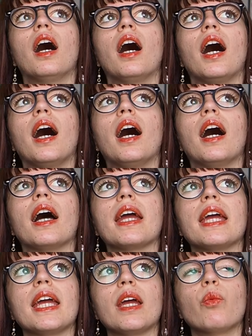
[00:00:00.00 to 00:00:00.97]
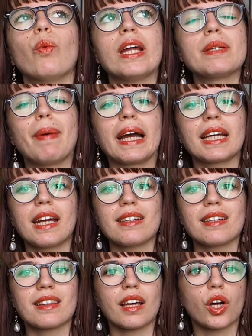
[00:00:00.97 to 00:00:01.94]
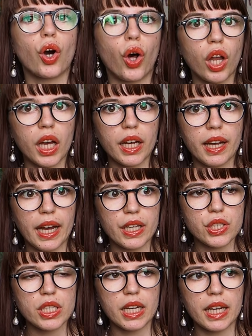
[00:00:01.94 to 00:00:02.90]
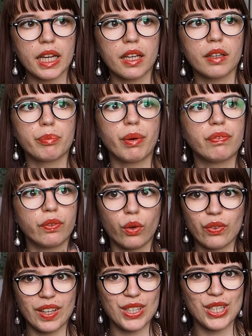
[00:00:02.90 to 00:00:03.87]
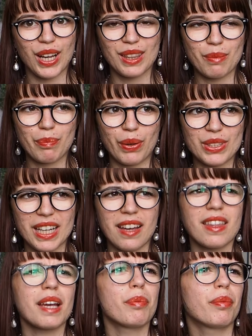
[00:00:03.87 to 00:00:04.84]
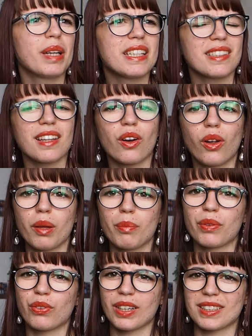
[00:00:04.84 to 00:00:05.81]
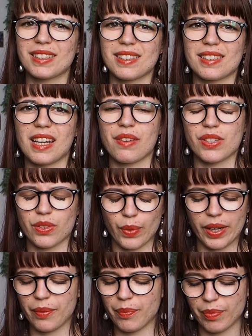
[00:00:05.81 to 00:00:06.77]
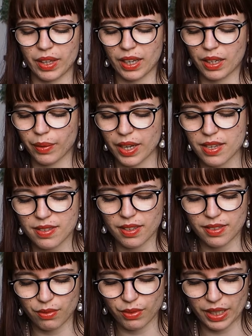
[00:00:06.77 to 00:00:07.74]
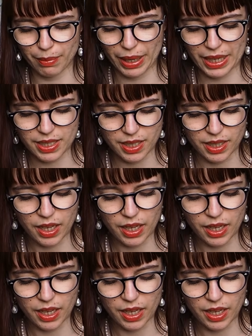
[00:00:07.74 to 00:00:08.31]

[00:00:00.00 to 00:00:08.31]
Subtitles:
I went back and I did the collar actually before finishing the body. I think I probably did the collar before I did the sleeves as well. Anyways, doesn't really matter.